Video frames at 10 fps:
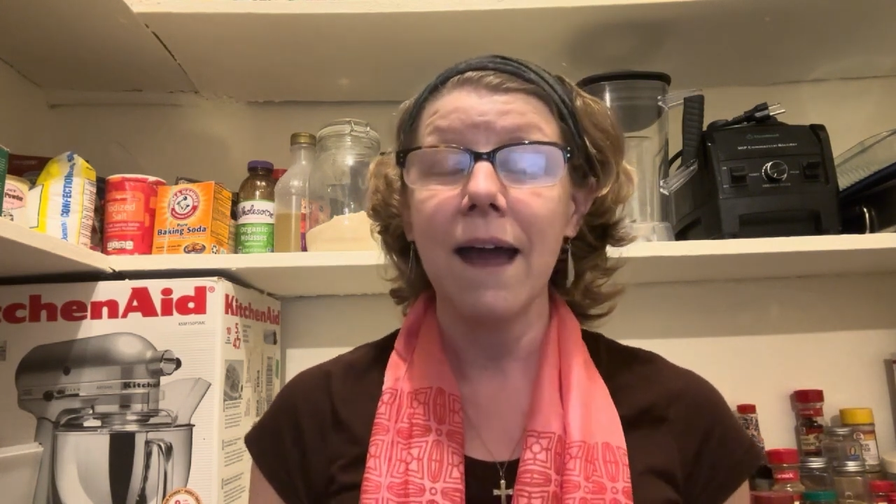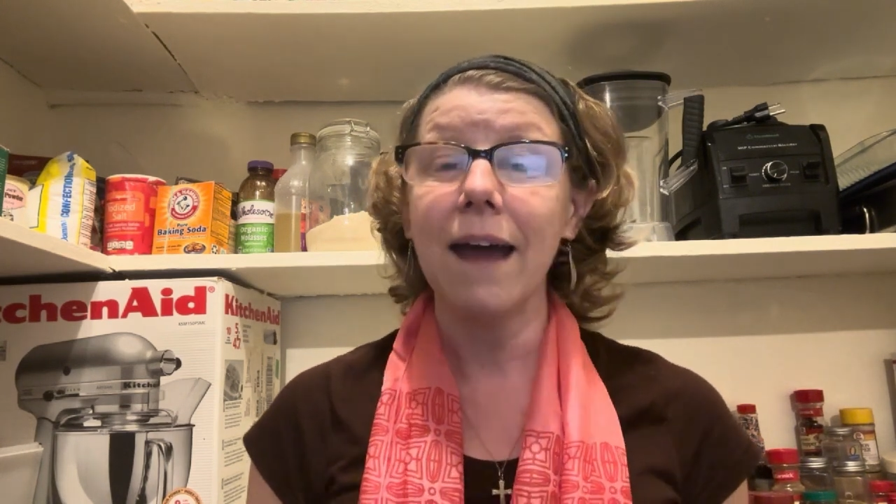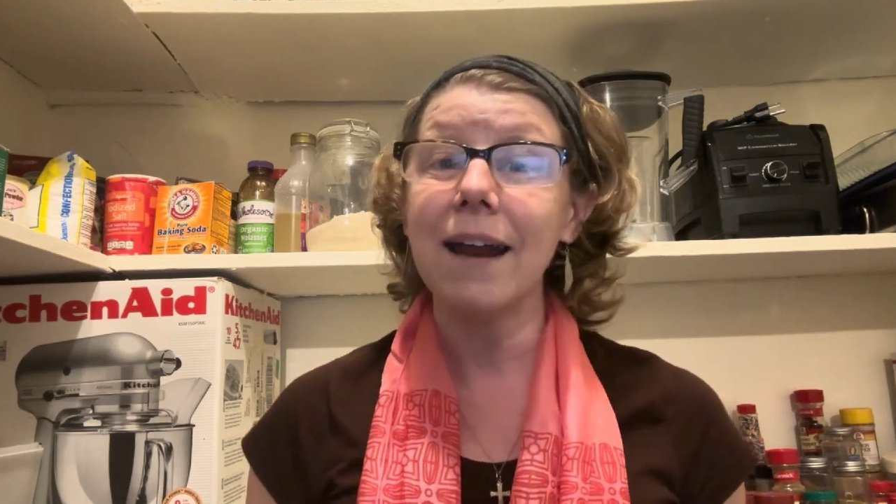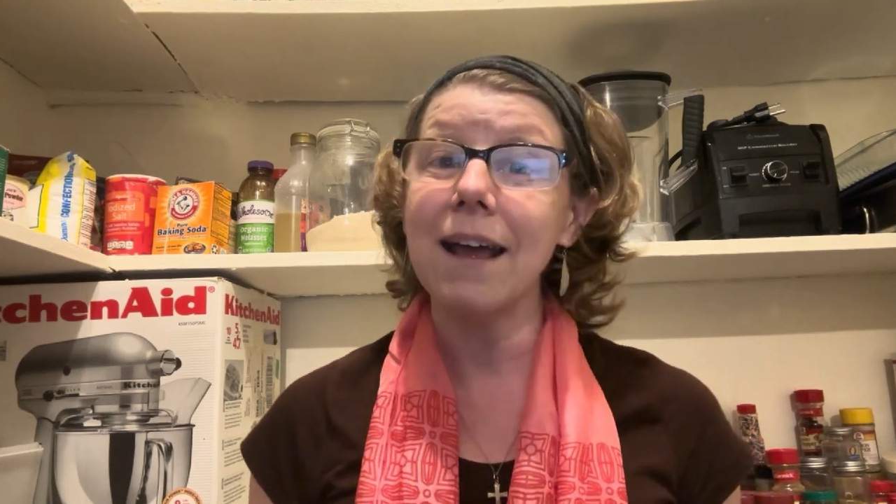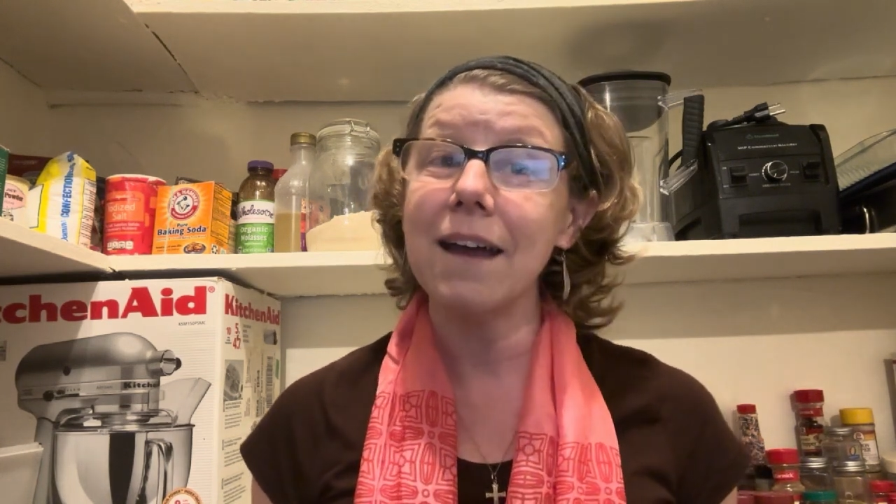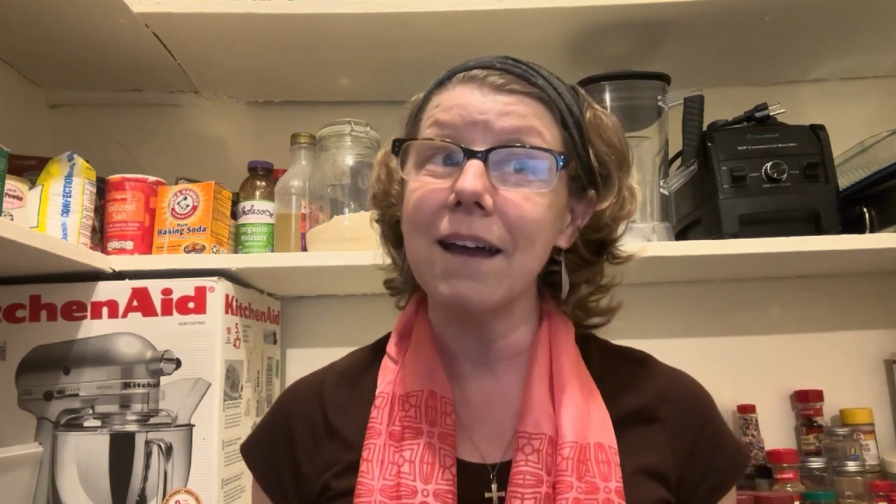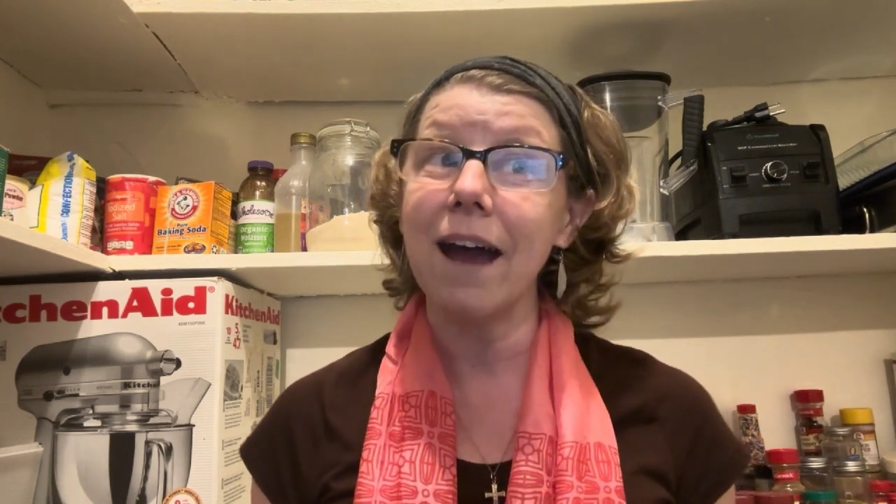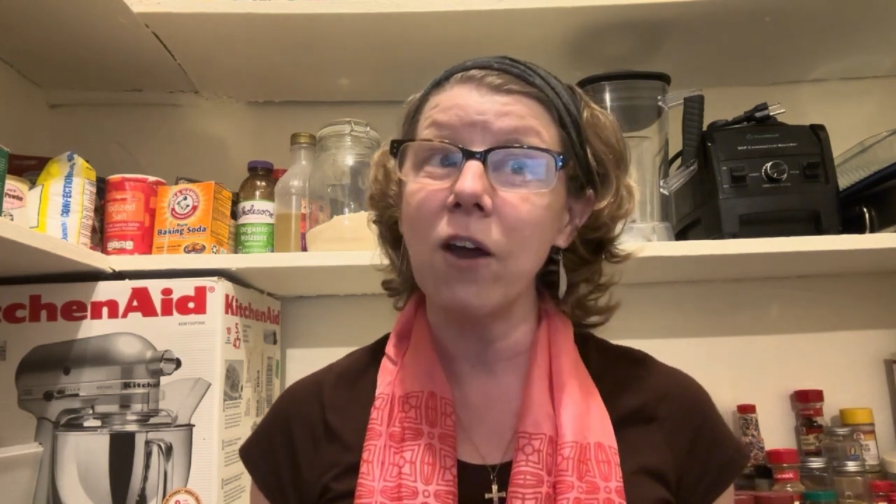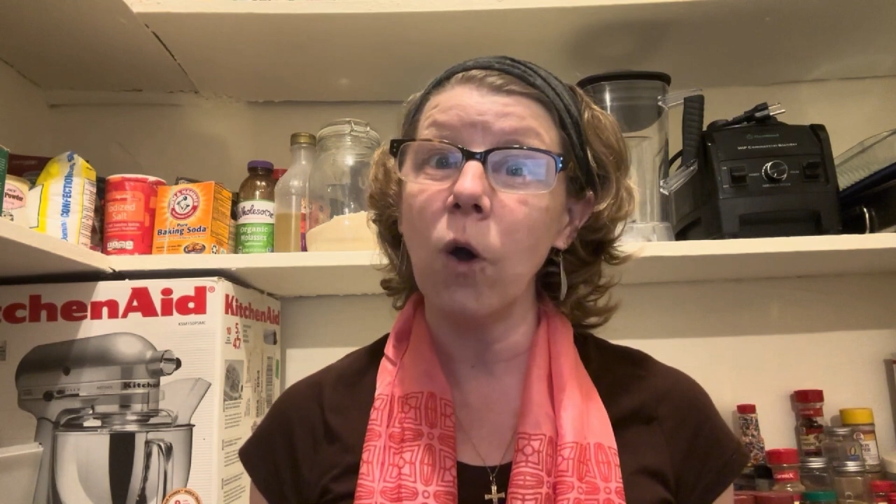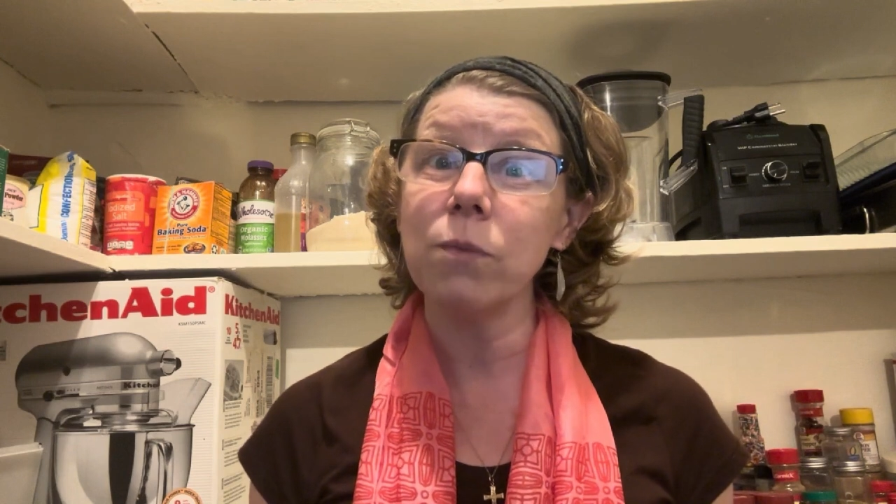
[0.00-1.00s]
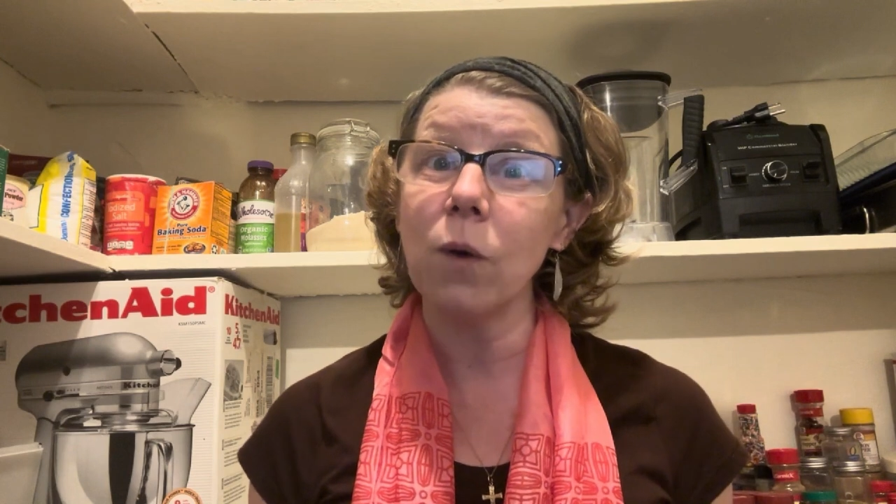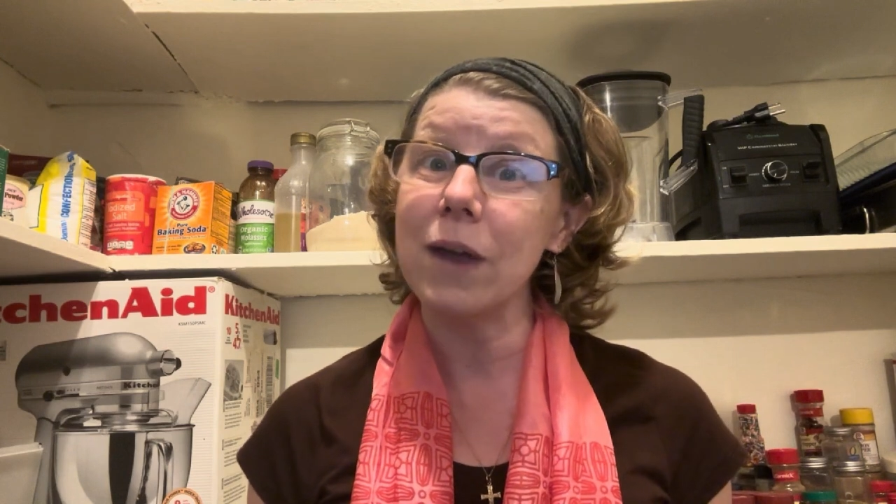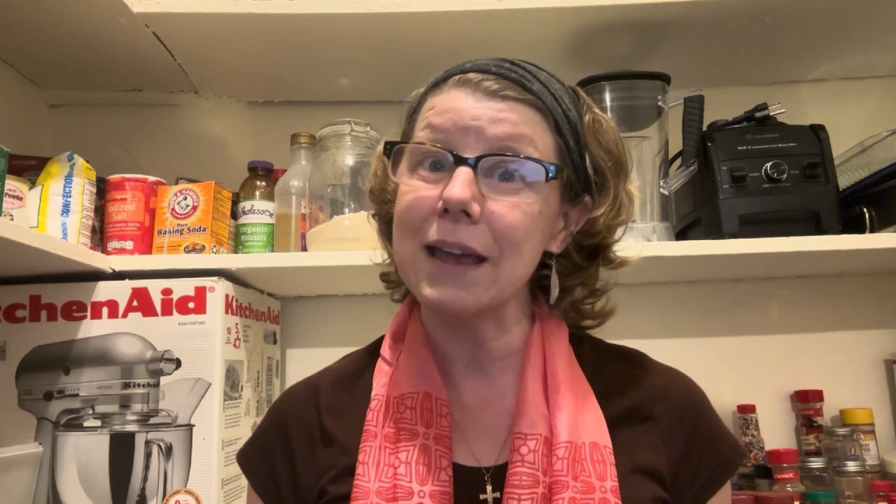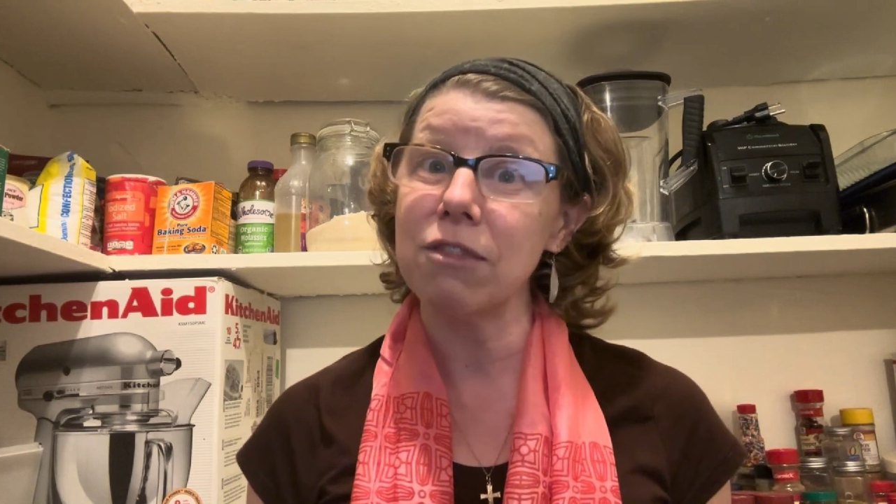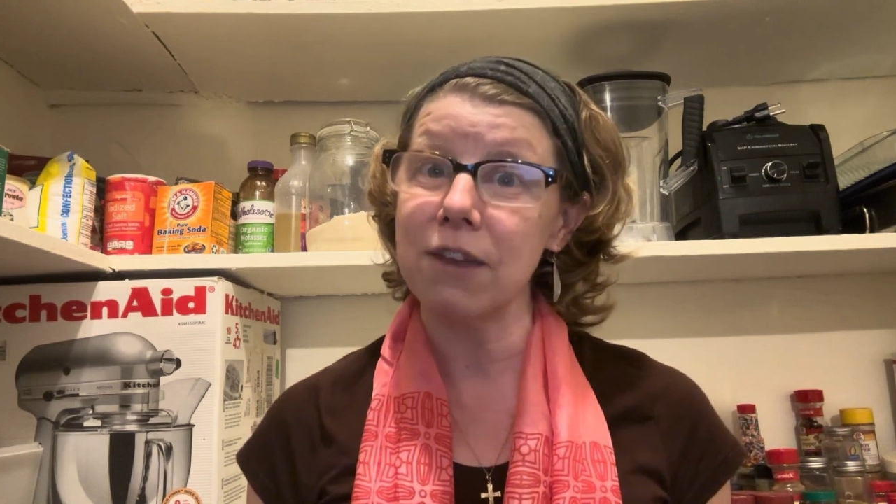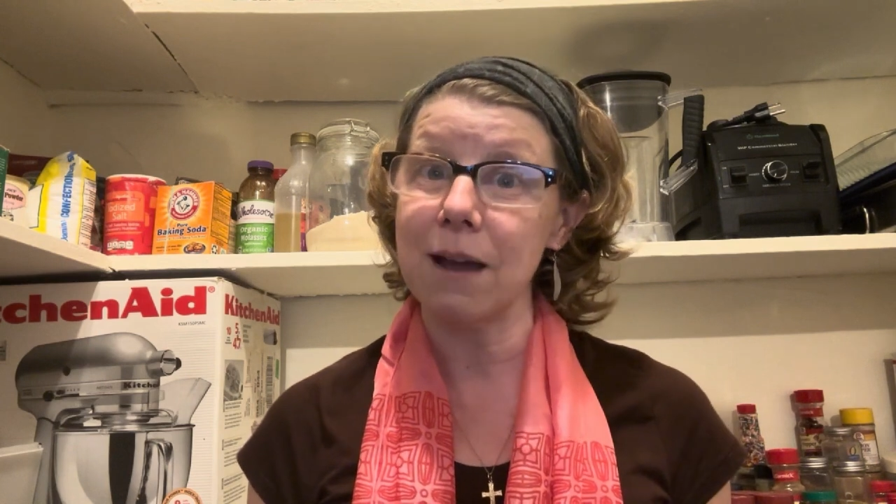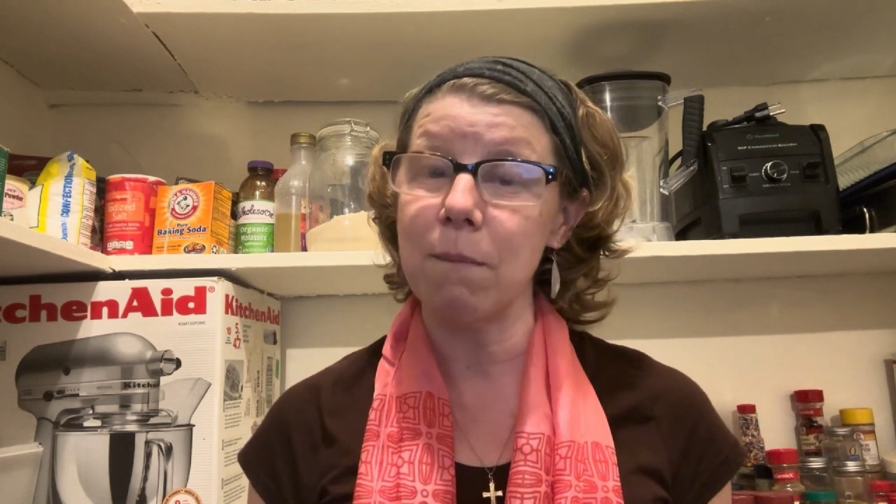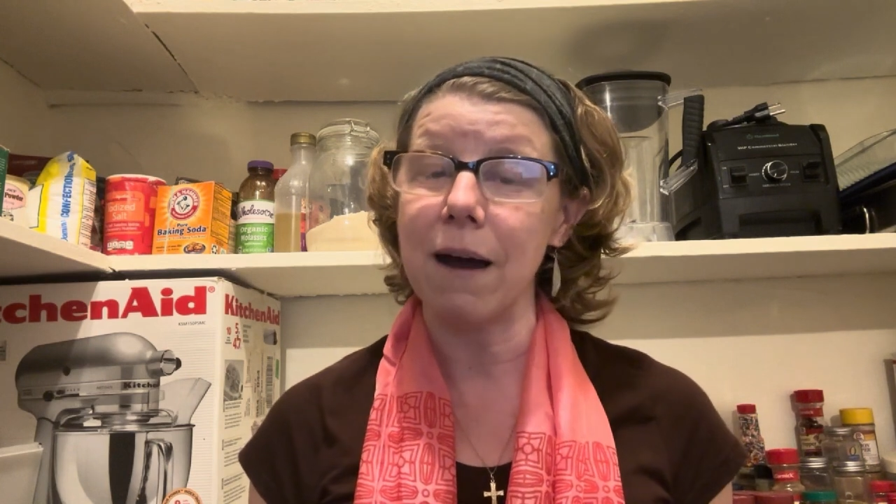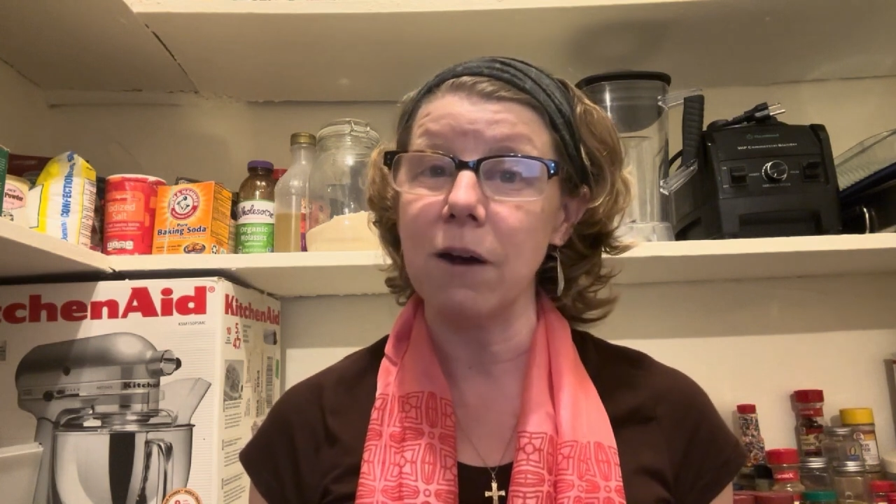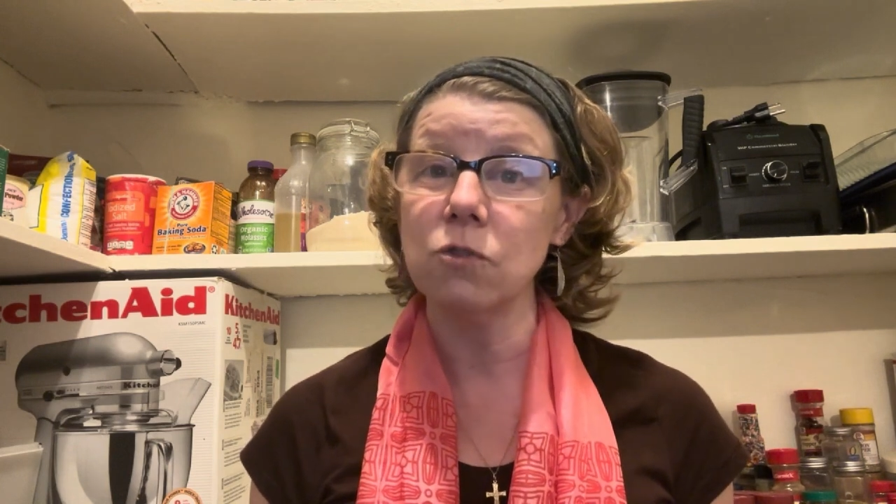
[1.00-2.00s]
And I hope that we can think
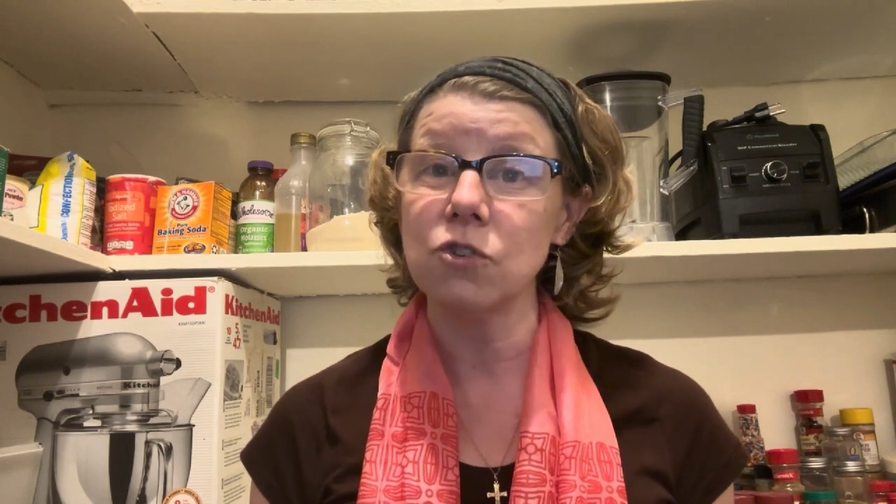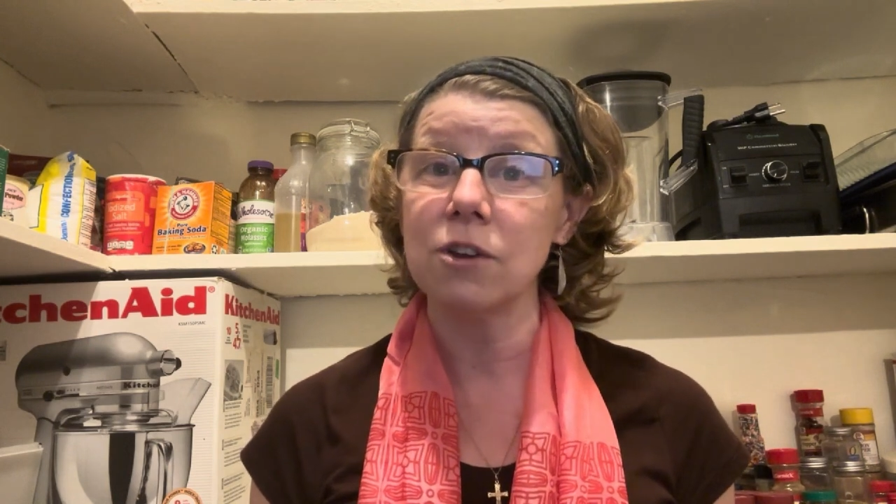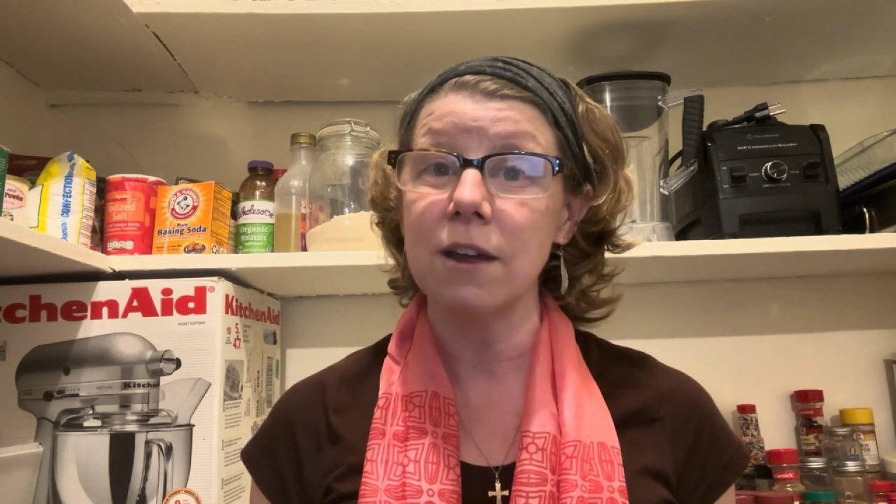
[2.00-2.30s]
about